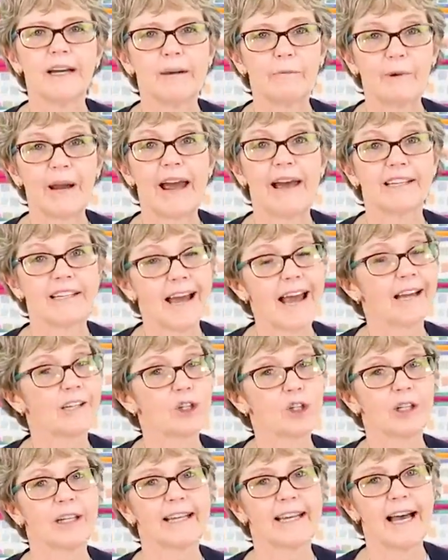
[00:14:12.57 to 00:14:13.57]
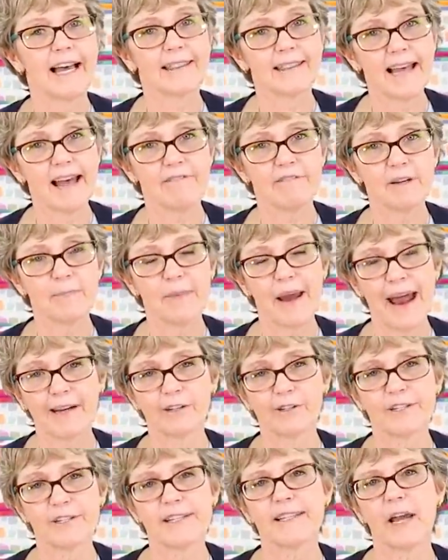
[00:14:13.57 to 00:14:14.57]
We had actually eleven
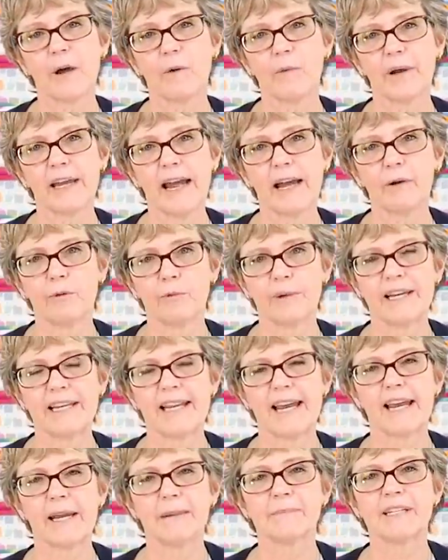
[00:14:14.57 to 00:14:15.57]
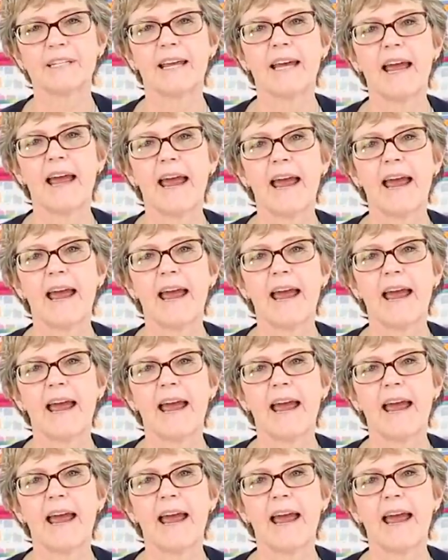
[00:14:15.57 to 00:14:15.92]
patterns that we renamed,